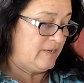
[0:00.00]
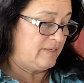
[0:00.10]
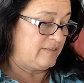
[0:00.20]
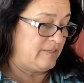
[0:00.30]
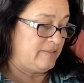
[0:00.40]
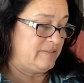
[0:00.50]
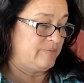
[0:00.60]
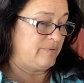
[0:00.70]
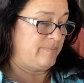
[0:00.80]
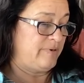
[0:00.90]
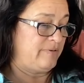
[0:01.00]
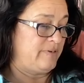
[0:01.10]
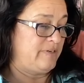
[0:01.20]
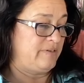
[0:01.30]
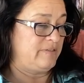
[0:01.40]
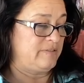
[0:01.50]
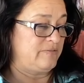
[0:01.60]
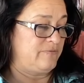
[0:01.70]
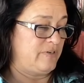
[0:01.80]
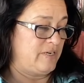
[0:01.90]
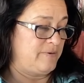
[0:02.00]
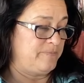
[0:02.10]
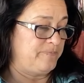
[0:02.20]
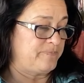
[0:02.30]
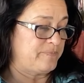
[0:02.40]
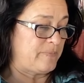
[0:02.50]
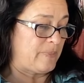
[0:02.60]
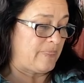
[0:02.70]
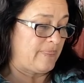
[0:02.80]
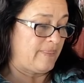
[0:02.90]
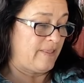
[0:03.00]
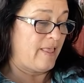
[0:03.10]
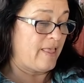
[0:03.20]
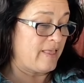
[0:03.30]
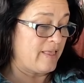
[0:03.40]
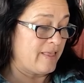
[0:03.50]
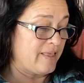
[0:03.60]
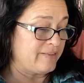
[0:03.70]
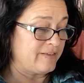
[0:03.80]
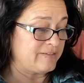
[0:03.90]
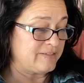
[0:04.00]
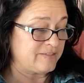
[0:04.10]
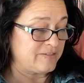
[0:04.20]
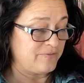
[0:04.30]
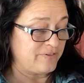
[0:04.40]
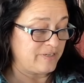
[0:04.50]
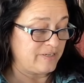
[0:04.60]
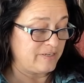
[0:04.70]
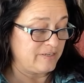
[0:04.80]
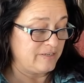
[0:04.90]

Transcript: I like this one part right here. This is funny. This is so funny.